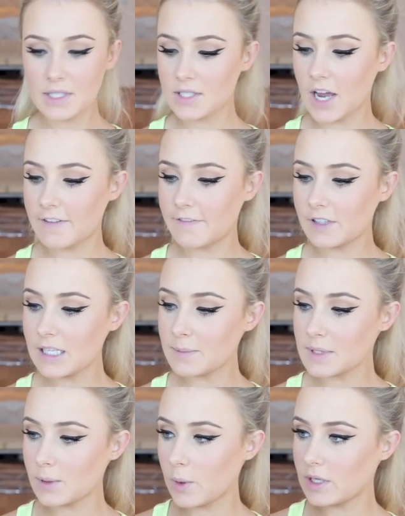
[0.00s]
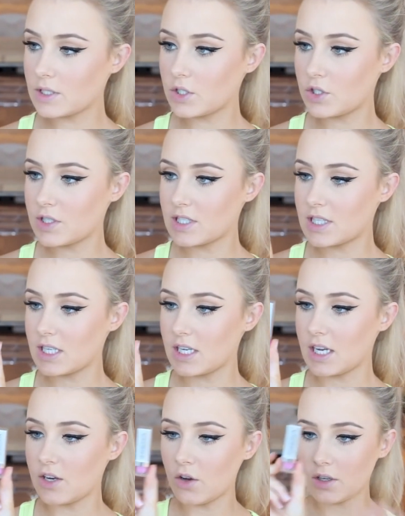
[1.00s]
it is time for lips. I'm going to use
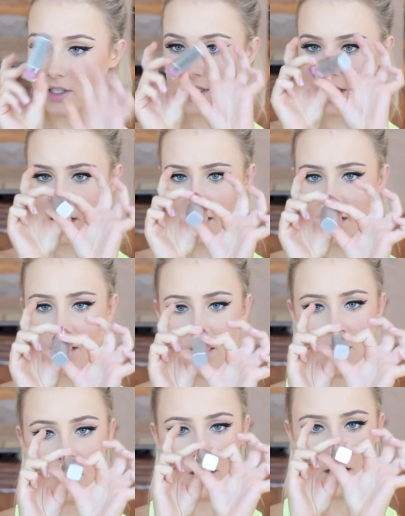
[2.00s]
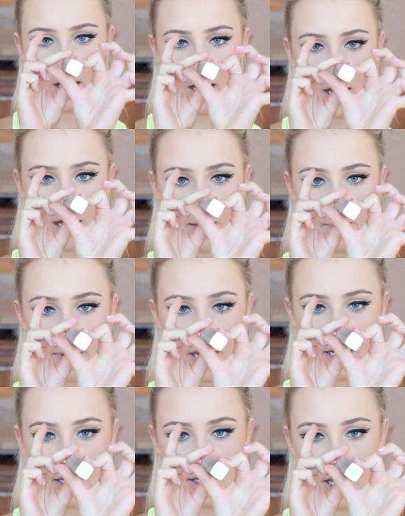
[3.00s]
the Inoxa
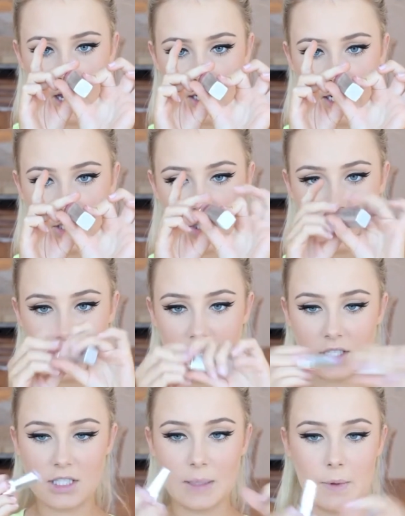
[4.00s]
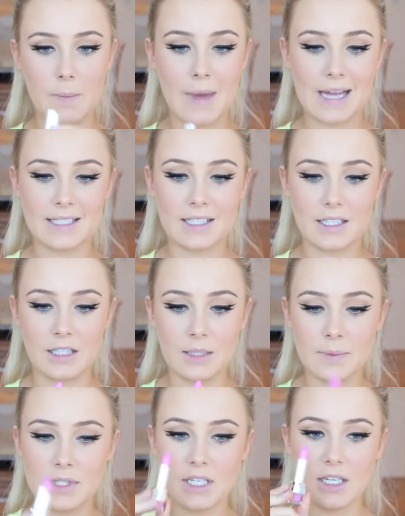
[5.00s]
Pink Carnation Summer Matte
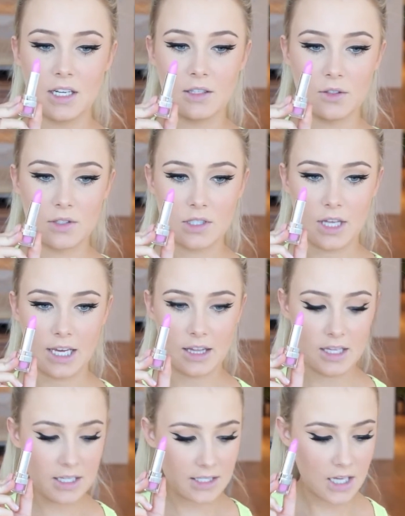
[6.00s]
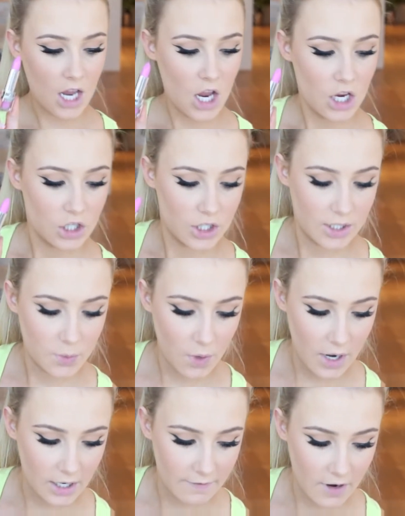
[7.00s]
Lipstick. It looks like this. She's
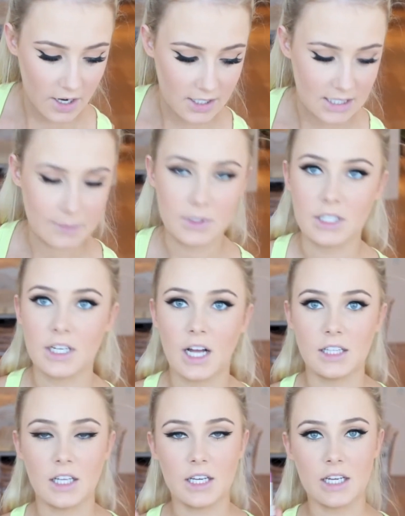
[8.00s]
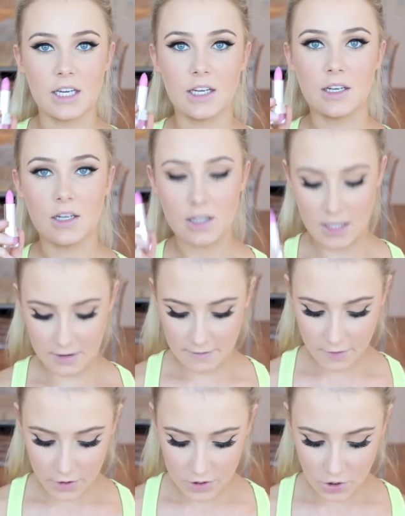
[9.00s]
wearing a very similar color in the
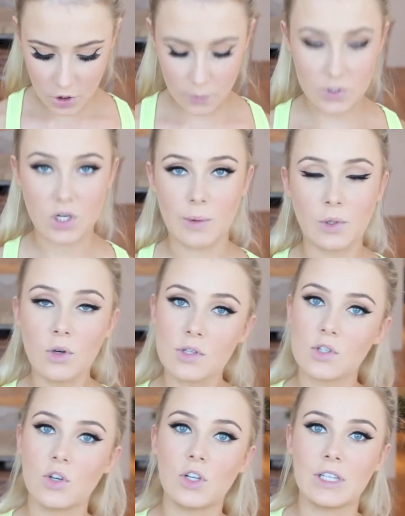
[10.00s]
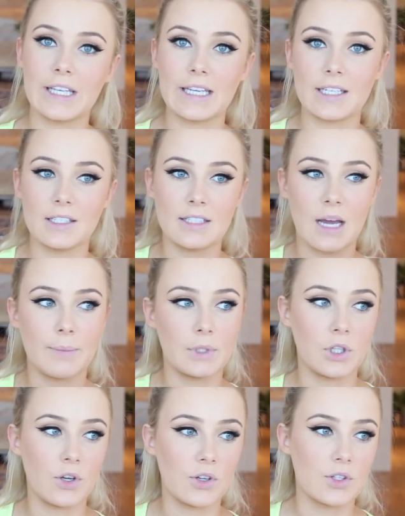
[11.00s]
photo, which I will also link down
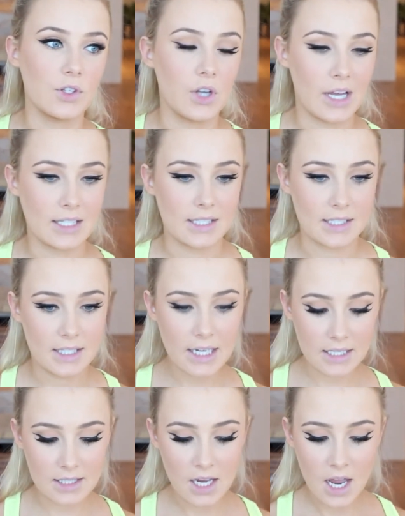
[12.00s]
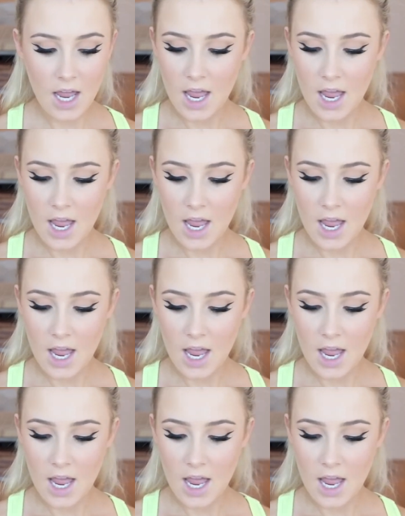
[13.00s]
below so you guys can see it.